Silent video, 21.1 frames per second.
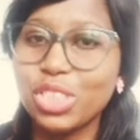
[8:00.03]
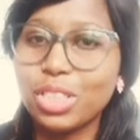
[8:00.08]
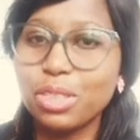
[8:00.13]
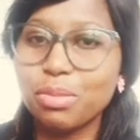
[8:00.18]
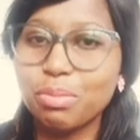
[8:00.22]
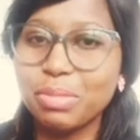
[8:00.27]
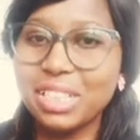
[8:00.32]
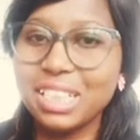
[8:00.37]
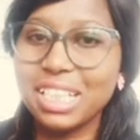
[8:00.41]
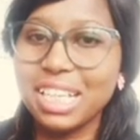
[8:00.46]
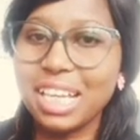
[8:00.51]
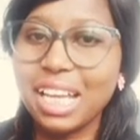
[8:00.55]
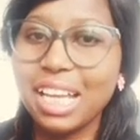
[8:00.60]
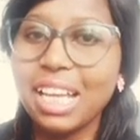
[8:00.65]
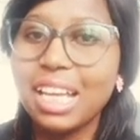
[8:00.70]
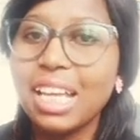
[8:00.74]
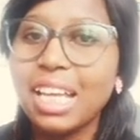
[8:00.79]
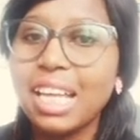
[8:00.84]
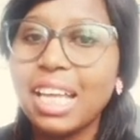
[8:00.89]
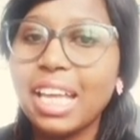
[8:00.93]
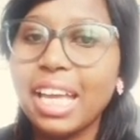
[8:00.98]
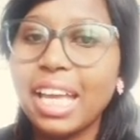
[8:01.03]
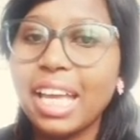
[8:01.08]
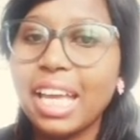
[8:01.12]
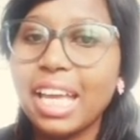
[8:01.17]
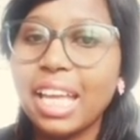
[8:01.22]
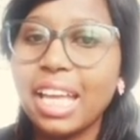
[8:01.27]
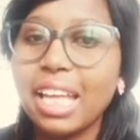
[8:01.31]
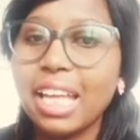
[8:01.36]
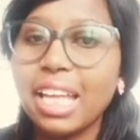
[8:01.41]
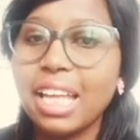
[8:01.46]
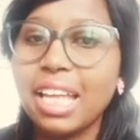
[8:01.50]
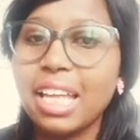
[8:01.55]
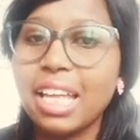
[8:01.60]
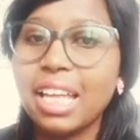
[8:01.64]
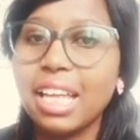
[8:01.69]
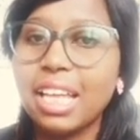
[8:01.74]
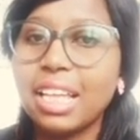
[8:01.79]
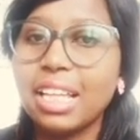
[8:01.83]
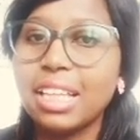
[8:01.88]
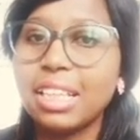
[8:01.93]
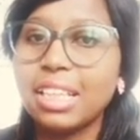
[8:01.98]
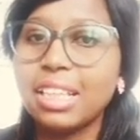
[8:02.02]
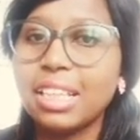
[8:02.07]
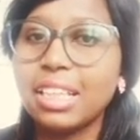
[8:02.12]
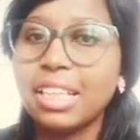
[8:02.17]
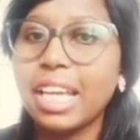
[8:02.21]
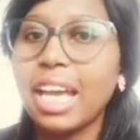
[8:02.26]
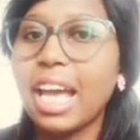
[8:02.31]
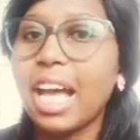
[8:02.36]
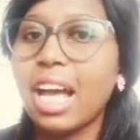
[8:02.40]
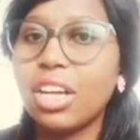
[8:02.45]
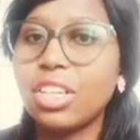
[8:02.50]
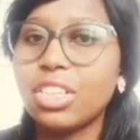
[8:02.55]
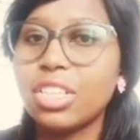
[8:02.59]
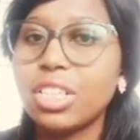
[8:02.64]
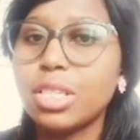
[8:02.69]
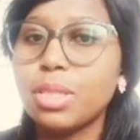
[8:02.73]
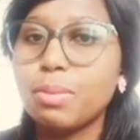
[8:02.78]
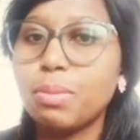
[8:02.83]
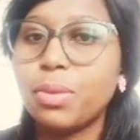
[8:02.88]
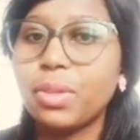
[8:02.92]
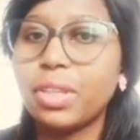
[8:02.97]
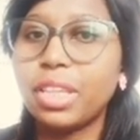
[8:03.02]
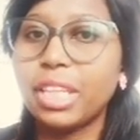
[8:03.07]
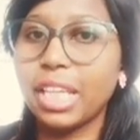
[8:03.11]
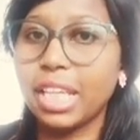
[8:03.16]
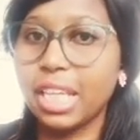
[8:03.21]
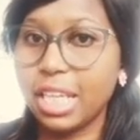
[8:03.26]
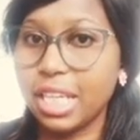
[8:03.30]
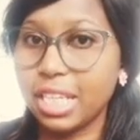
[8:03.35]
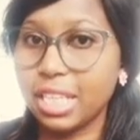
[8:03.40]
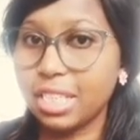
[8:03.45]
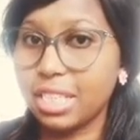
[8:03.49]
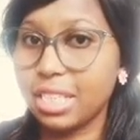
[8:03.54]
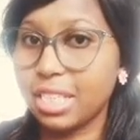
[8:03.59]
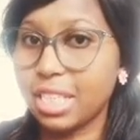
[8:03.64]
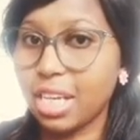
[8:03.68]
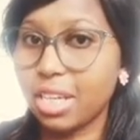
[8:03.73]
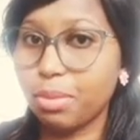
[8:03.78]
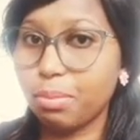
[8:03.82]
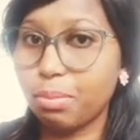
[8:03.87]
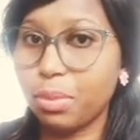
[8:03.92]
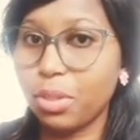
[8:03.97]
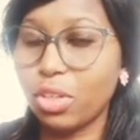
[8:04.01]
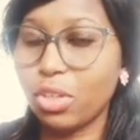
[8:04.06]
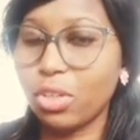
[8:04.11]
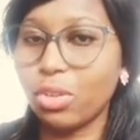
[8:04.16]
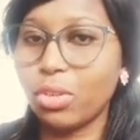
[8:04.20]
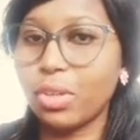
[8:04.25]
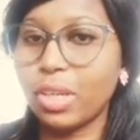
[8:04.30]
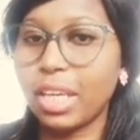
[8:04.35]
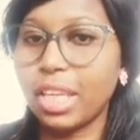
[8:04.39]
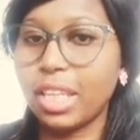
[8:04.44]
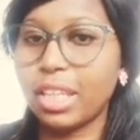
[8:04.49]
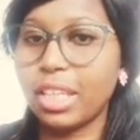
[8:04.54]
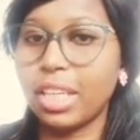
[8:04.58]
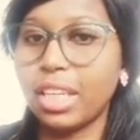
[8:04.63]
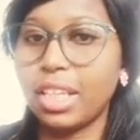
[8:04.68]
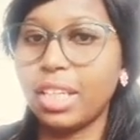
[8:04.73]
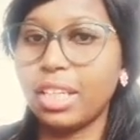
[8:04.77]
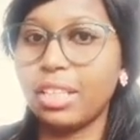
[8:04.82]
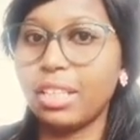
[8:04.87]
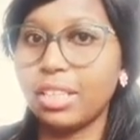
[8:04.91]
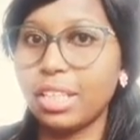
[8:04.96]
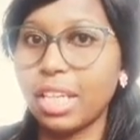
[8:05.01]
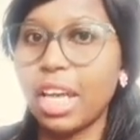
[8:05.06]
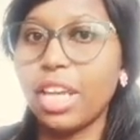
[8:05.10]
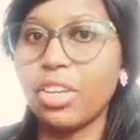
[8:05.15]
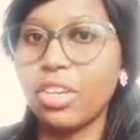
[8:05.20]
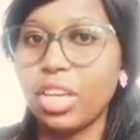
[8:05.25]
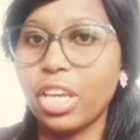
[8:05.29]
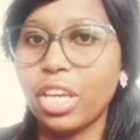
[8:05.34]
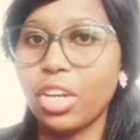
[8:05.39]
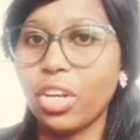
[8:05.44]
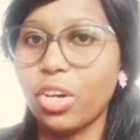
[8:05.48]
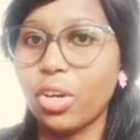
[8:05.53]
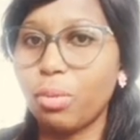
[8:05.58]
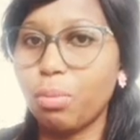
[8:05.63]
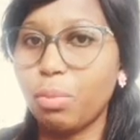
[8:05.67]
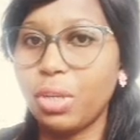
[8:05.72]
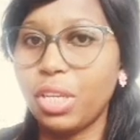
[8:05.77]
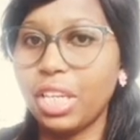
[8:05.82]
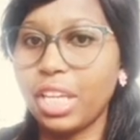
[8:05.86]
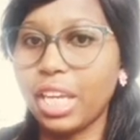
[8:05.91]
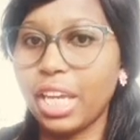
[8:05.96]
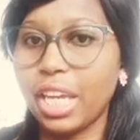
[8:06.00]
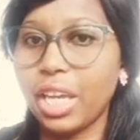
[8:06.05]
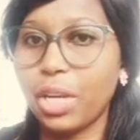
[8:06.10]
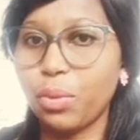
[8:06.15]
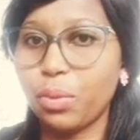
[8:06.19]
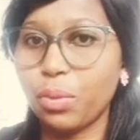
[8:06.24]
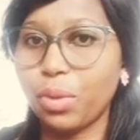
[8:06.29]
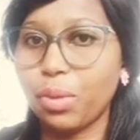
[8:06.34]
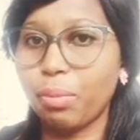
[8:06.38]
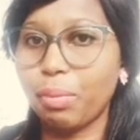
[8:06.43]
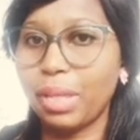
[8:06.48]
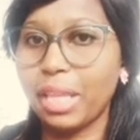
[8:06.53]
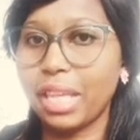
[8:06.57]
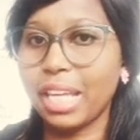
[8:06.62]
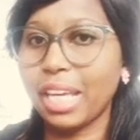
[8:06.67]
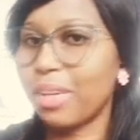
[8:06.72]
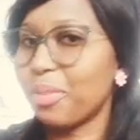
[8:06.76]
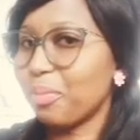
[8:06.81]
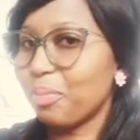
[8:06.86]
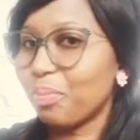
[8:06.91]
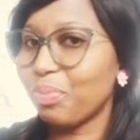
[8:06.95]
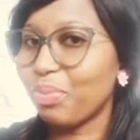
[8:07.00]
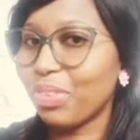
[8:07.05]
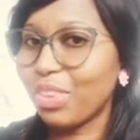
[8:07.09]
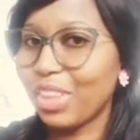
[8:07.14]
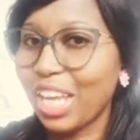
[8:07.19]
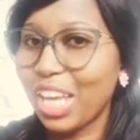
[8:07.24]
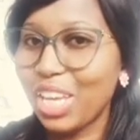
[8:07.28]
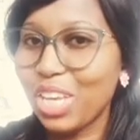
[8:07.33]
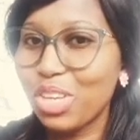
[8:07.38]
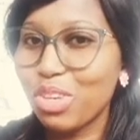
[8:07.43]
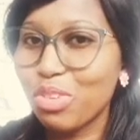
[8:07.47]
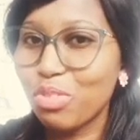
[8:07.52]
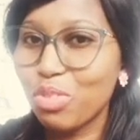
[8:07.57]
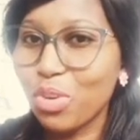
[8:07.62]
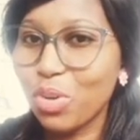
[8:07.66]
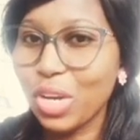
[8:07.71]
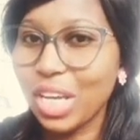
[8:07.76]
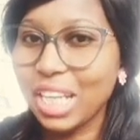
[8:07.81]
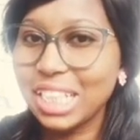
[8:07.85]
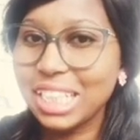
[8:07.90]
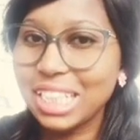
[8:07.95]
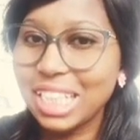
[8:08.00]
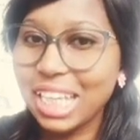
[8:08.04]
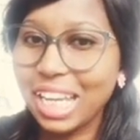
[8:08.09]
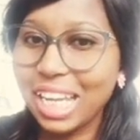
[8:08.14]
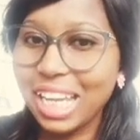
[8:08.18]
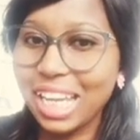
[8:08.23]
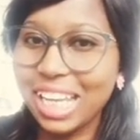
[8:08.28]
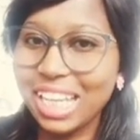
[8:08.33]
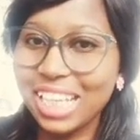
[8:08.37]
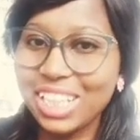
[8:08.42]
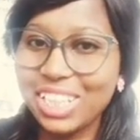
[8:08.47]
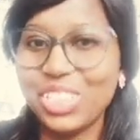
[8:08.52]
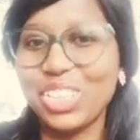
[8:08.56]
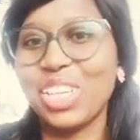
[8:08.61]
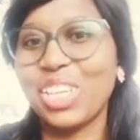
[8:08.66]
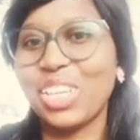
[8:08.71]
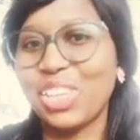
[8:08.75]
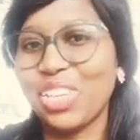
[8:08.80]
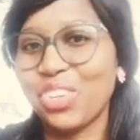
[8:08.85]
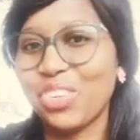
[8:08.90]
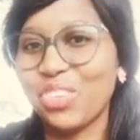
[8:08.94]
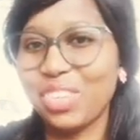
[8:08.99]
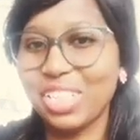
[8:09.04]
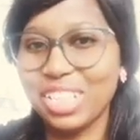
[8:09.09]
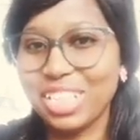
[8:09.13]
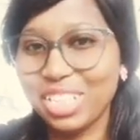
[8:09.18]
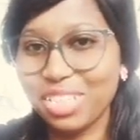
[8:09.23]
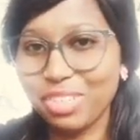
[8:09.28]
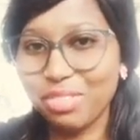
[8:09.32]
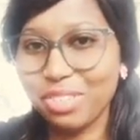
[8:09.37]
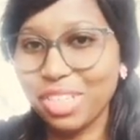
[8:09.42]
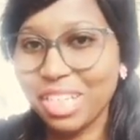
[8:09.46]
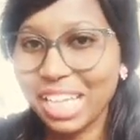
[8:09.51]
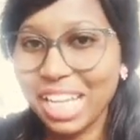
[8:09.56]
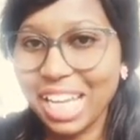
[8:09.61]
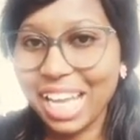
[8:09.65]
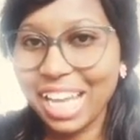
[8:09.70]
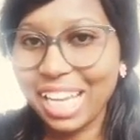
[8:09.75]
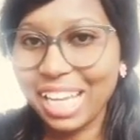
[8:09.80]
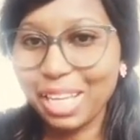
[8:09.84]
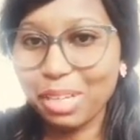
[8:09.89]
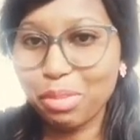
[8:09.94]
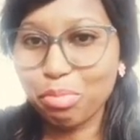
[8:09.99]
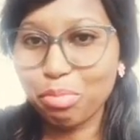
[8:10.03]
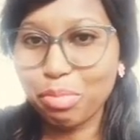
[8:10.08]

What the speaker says: social media. Yeah, I'll just put the links down below, and then yeah, you can communicate with me there. Thank you for watching and enjoy the rest of your day.